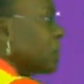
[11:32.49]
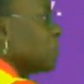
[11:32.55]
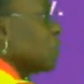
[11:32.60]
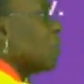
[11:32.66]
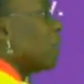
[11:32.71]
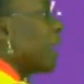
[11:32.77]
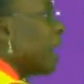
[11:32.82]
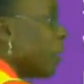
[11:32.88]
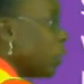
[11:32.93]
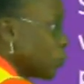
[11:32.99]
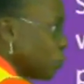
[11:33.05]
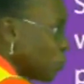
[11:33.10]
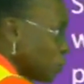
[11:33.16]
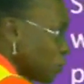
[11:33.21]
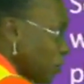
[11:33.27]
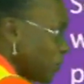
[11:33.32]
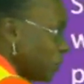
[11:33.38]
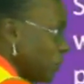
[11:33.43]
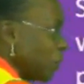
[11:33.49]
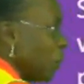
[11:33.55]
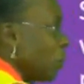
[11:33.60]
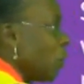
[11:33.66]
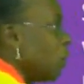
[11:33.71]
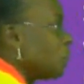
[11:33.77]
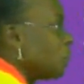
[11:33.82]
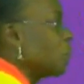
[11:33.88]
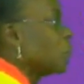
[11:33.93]
some are autotrophic
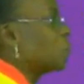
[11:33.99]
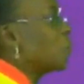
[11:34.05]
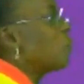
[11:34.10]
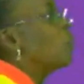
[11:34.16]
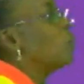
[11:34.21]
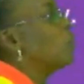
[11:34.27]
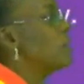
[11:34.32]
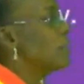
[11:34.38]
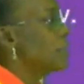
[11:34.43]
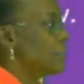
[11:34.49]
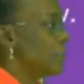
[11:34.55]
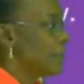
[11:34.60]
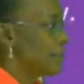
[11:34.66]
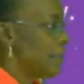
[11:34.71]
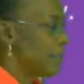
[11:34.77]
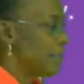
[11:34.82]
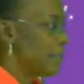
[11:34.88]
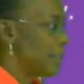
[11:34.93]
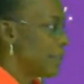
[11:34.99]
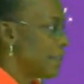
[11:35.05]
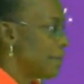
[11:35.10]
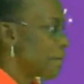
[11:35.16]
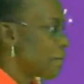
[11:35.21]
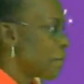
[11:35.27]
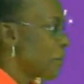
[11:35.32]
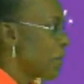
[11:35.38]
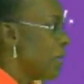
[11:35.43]
or photosynthetic.
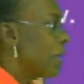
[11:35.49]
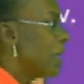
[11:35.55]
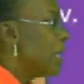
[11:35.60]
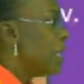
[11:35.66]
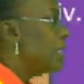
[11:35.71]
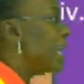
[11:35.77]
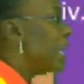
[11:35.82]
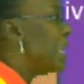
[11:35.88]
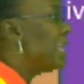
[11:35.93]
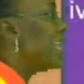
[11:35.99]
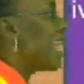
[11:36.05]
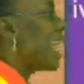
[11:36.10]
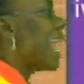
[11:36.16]
Then they